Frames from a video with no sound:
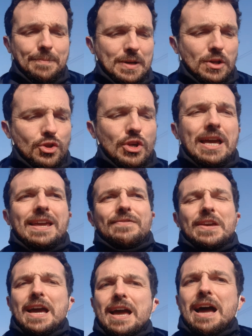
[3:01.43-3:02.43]
been
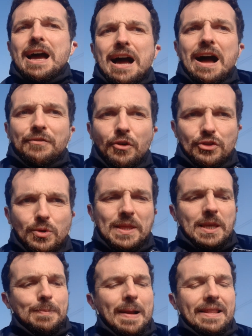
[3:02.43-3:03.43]
achieved. I've got
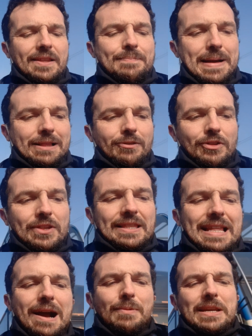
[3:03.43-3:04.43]
20 platinum medals, so
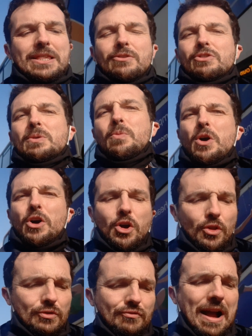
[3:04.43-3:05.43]
now we need to do some
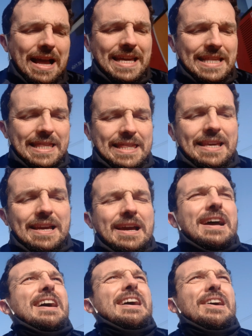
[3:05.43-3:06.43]
work on the raids.
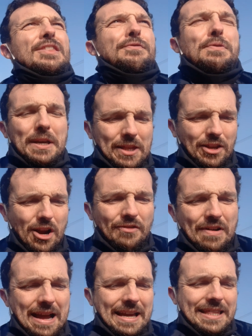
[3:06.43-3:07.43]
The 3-star
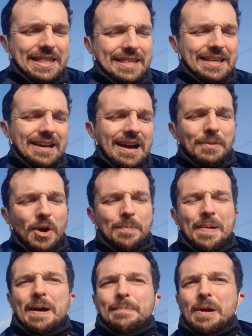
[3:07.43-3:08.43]
raids, and we've got
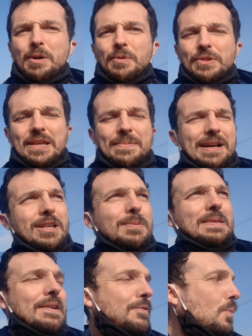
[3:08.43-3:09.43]
Power Pokemon to their
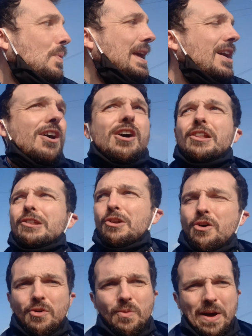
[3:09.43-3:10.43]
maximum level. We are a
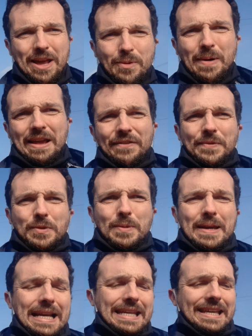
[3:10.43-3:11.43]
long way away from
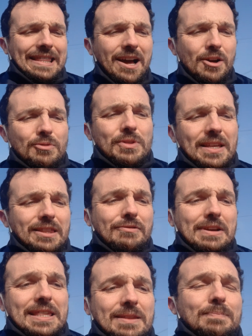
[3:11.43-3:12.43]
doing any of those, and the
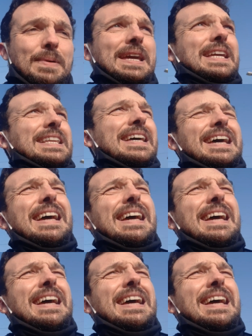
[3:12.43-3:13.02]
reason being,